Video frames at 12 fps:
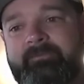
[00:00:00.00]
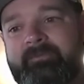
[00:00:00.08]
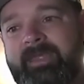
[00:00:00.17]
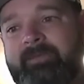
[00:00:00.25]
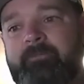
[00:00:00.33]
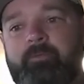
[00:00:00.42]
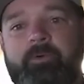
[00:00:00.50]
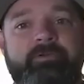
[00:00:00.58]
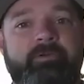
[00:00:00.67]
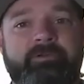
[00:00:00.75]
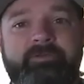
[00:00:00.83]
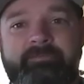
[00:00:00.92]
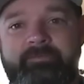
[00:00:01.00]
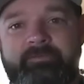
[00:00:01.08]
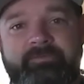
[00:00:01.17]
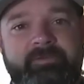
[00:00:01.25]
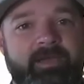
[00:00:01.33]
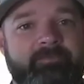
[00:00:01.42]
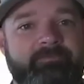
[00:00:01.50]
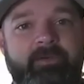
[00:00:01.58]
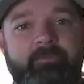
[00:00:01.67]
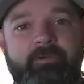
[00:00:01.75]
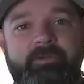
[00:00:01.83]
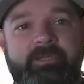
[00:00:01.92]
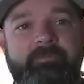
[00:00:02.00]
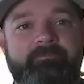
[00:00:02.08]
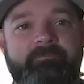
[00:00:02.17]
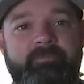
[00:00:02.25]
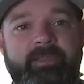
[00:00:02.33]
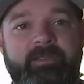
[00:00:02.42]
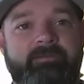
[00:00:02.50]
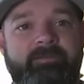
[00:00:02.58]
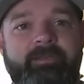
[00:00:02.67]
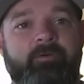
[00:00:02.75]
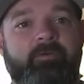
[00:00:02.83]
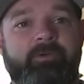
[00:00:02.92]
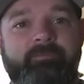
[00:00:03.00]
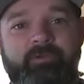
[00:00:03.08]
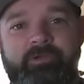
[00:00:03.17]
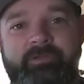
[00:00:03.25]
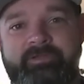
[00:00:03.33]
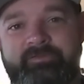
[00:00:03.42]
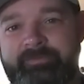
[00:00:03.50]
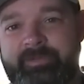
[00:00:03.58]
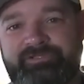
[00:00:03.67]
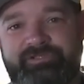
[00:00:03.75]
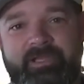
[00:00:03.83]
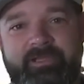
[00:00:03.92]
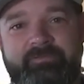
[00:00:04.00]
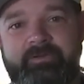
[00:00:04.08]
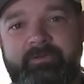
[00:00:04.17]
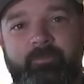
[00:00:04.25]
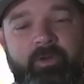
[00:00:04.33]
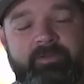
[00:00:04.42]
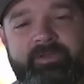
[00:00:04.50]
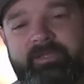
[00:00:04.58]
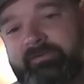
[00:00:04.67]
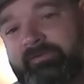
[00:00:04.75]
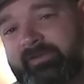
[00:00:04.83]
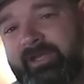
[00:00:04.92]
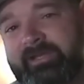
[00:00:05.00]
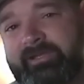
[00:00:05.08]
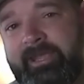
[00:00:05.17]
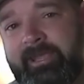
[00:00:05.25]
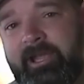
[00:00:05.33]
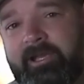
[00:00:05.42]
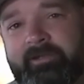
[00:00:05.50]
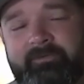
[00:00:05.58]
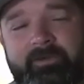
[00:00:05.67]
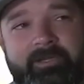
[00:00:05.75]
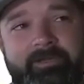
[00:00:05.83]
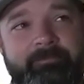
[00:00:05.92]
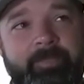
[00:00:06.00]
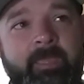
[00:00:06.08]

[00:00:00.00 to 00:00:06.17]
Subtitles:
everyone doing different stuff, not no one really specializing in one thing, just kind of chaotic, right?